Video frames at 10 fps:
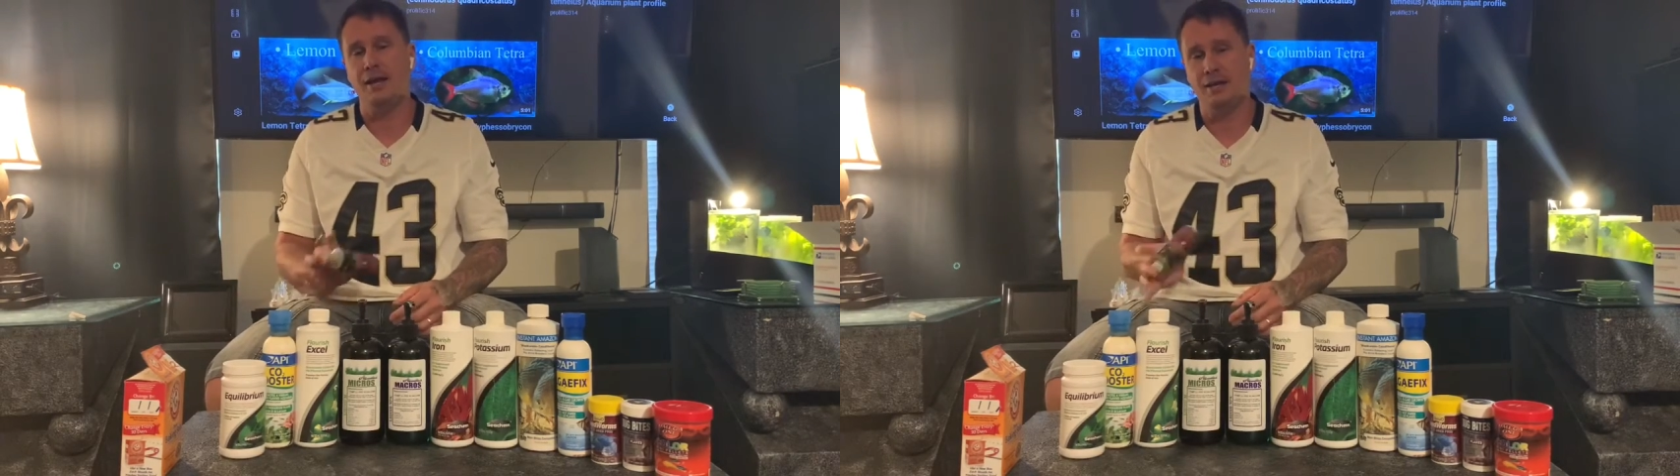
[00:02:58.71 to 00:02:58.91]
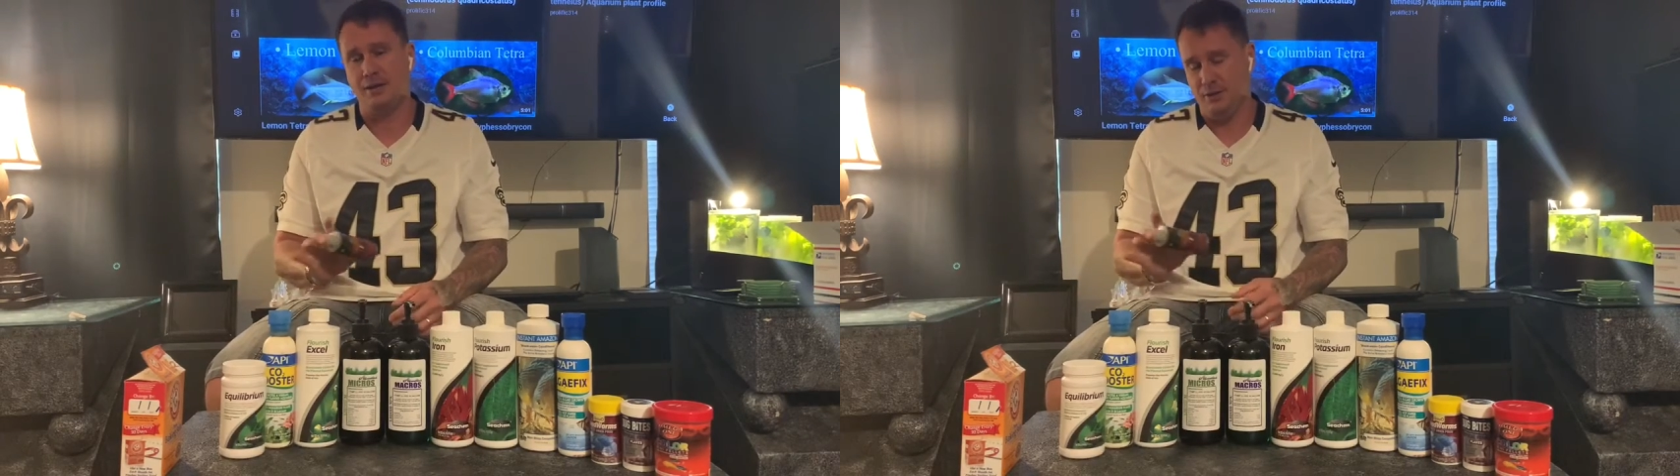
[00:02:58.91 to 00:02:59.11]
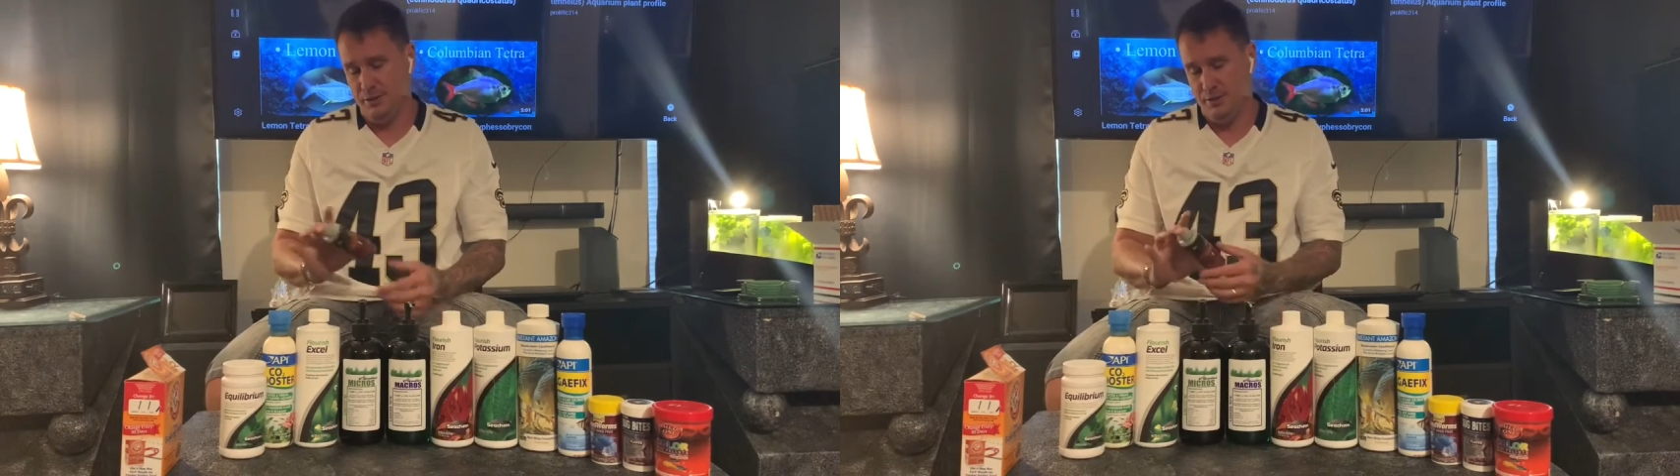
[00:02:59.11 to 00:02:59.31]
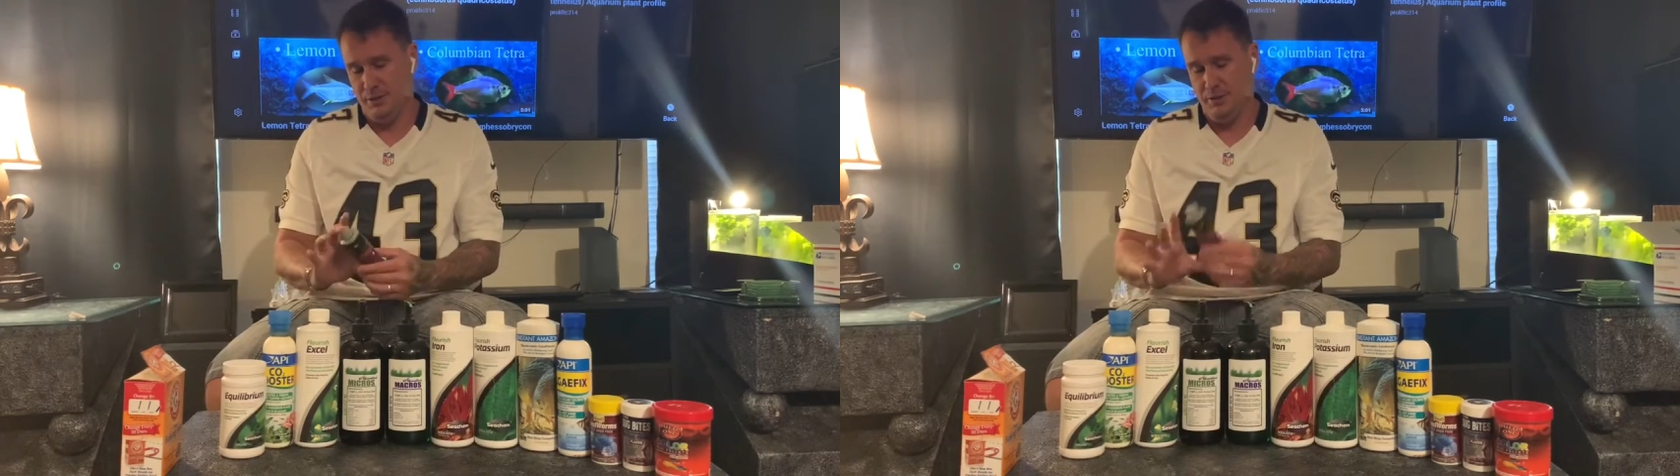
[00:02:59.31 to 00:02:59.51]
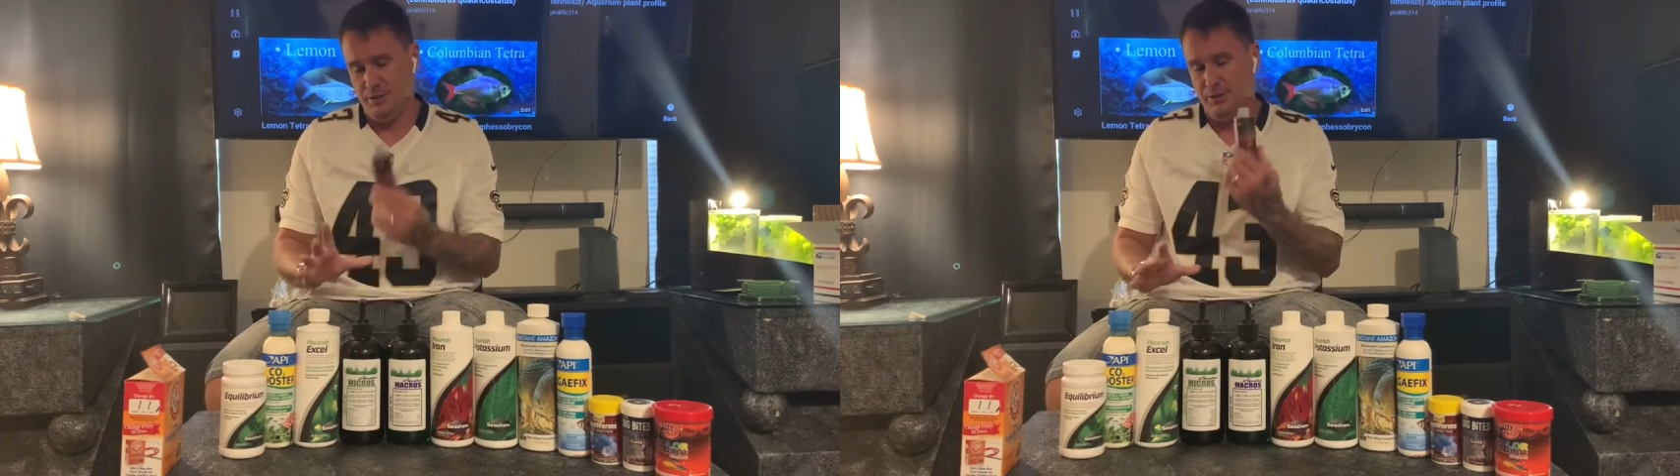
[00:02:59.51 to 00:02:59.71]
ick.
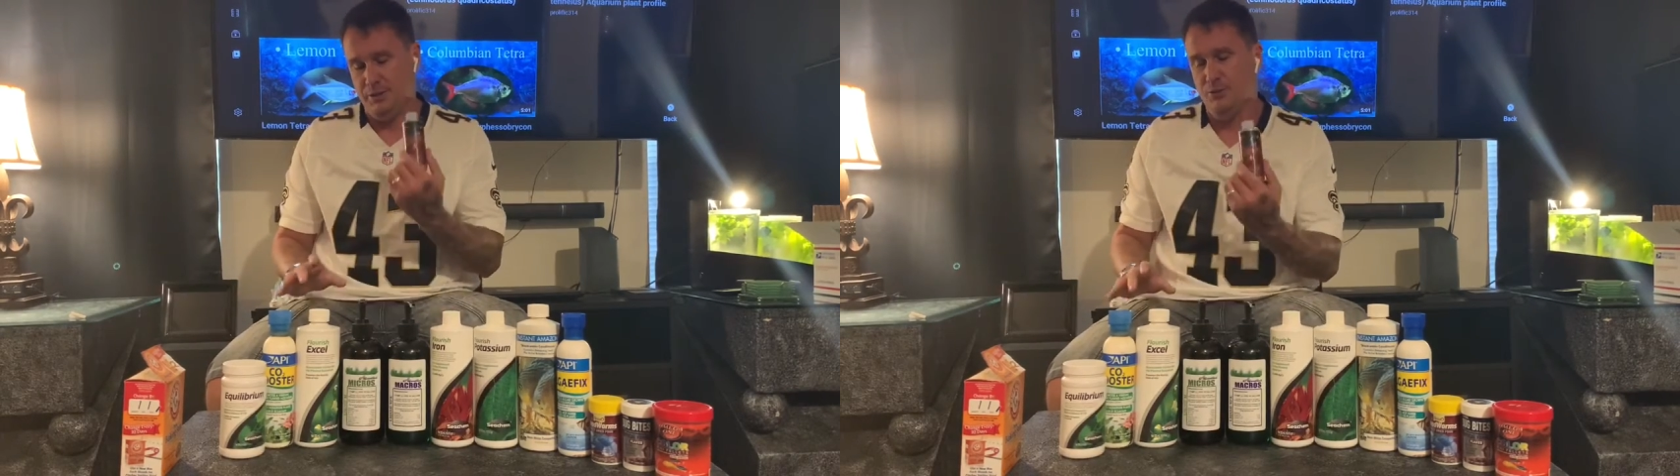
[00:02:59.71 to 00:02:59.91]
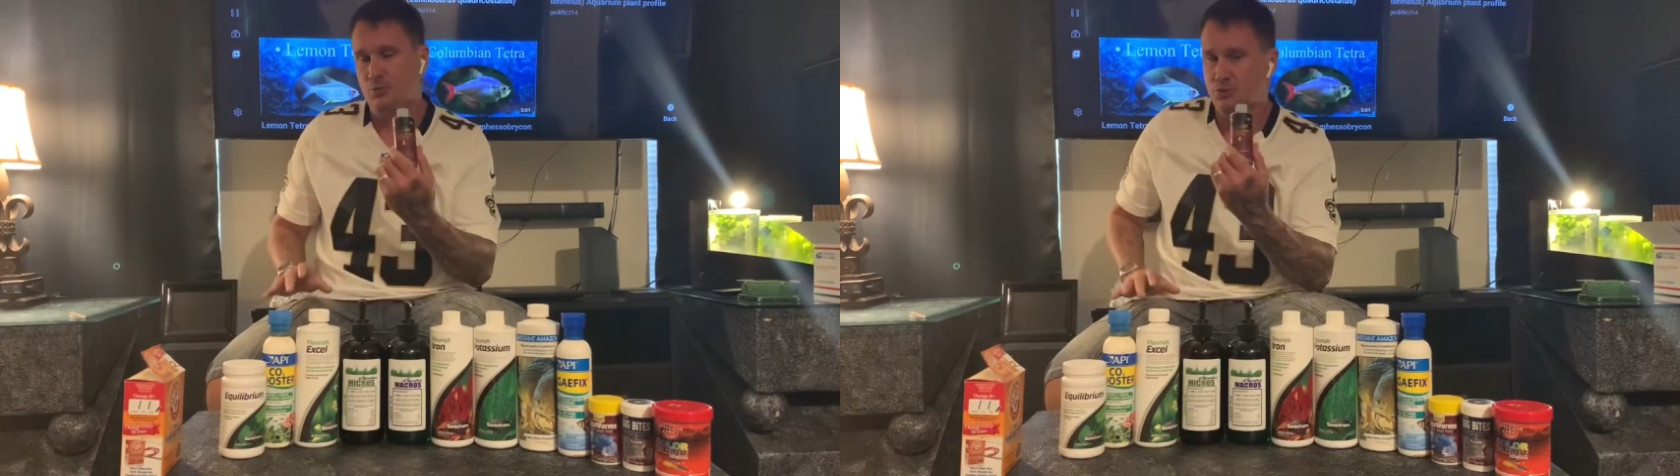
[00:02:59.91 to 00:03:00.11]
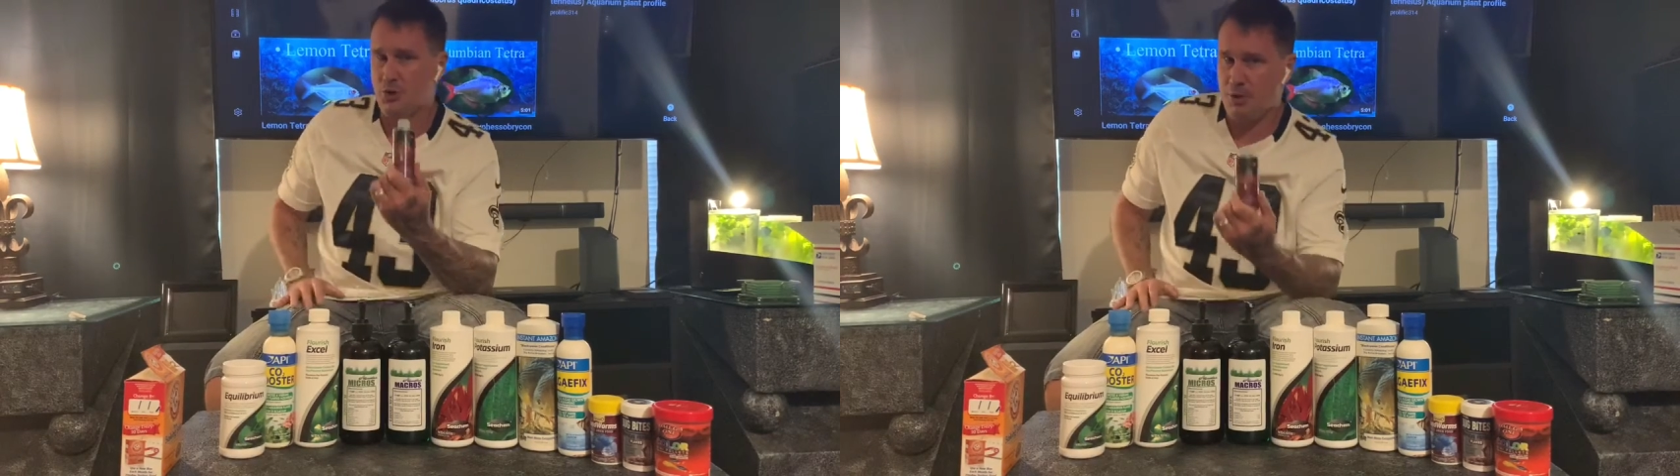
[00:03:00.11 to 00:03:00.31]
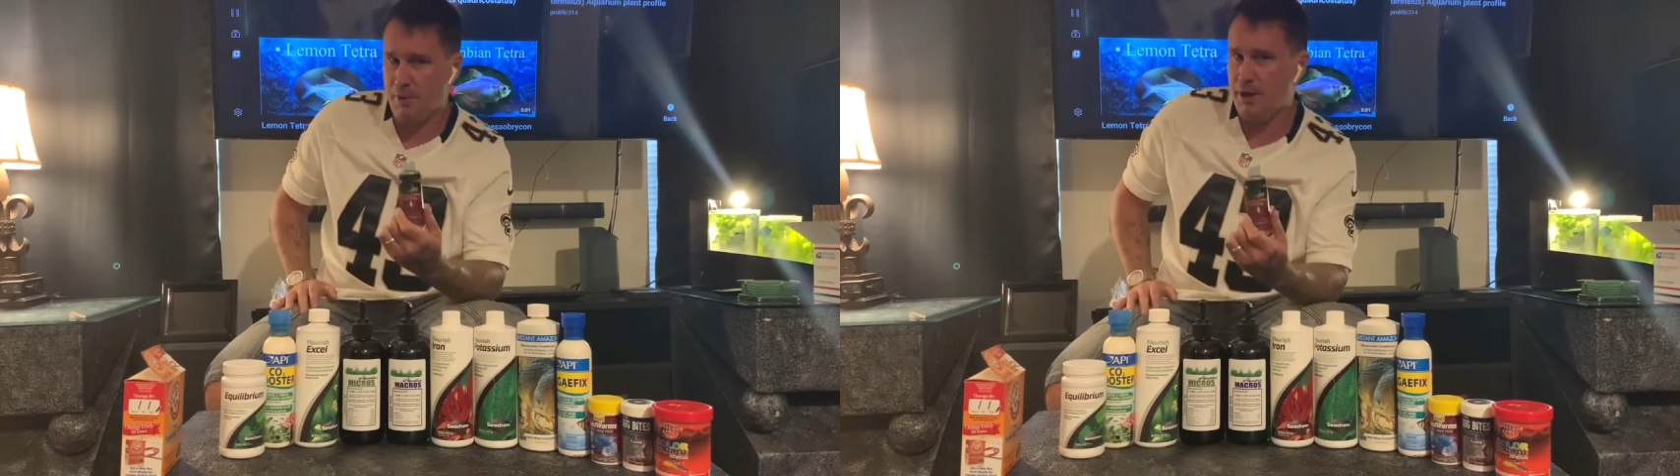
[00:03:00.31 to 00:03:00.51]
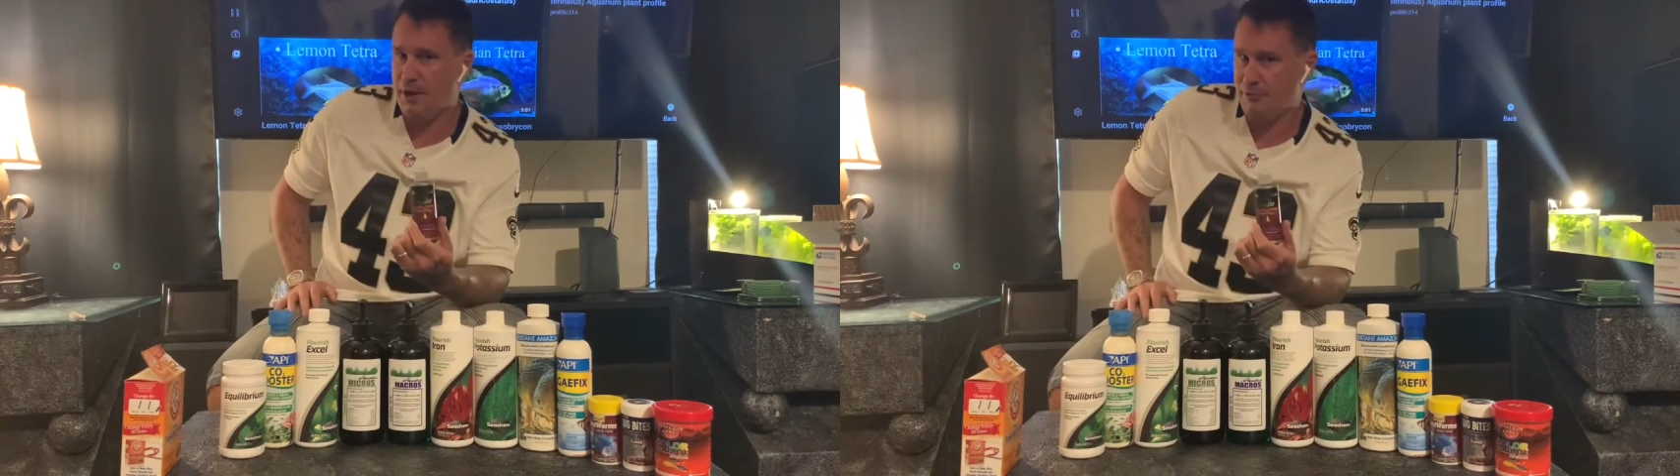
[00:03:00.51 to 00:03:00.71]
Talk
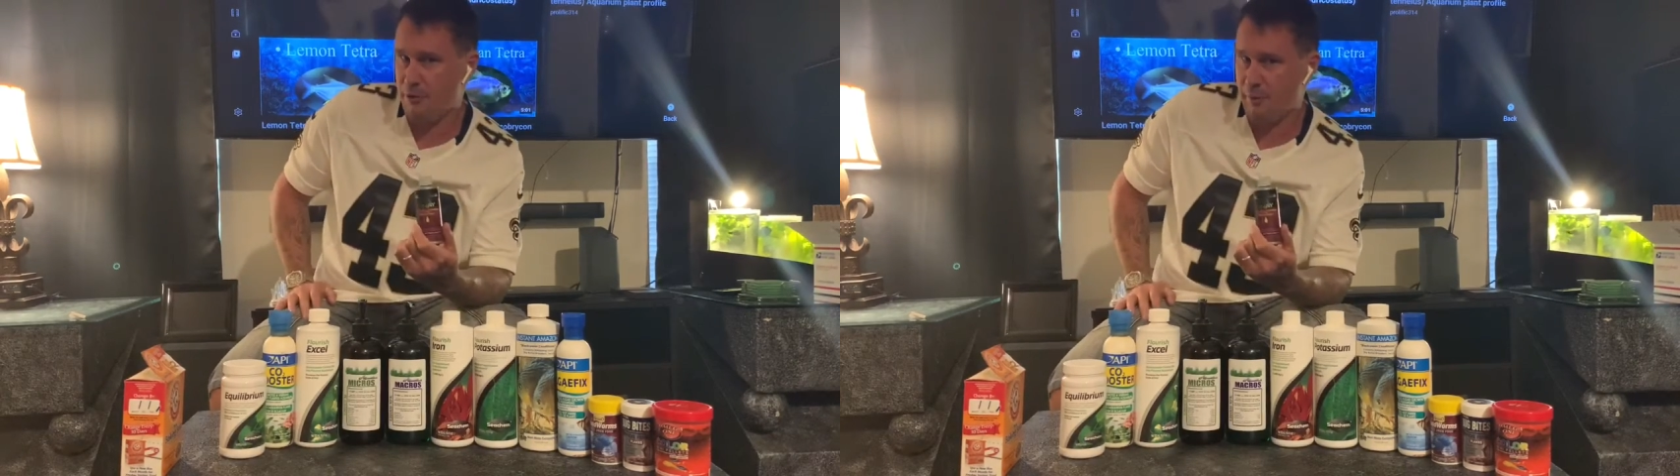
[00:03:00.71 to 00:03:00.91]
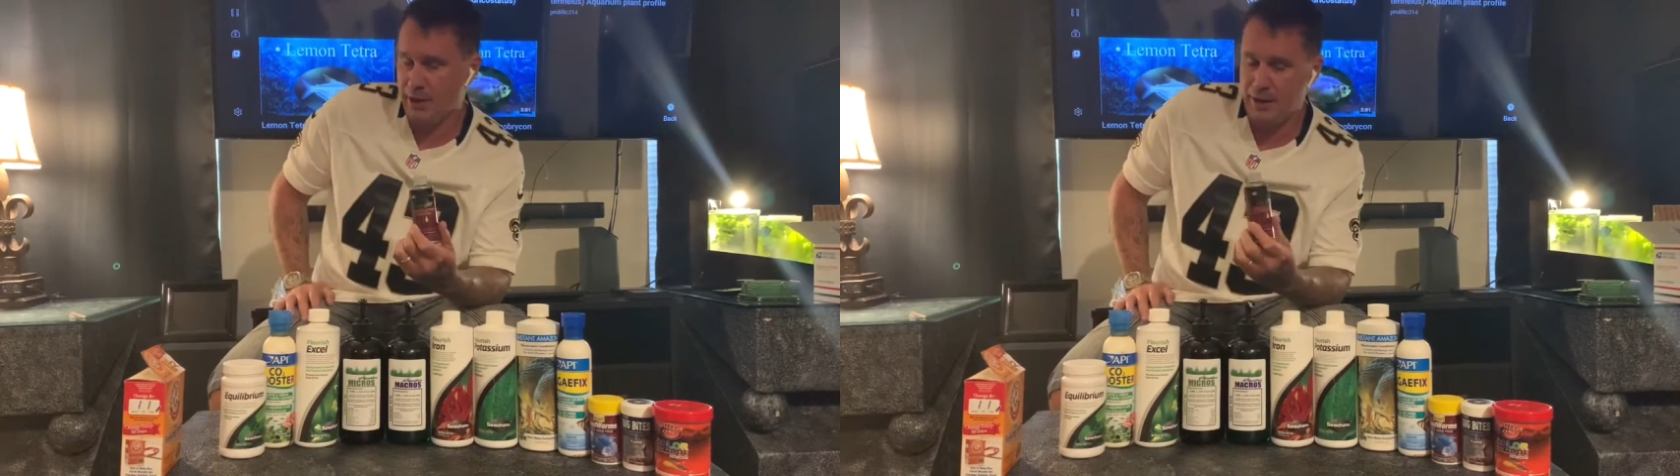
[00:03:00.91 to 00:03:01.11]
about ick for a minute.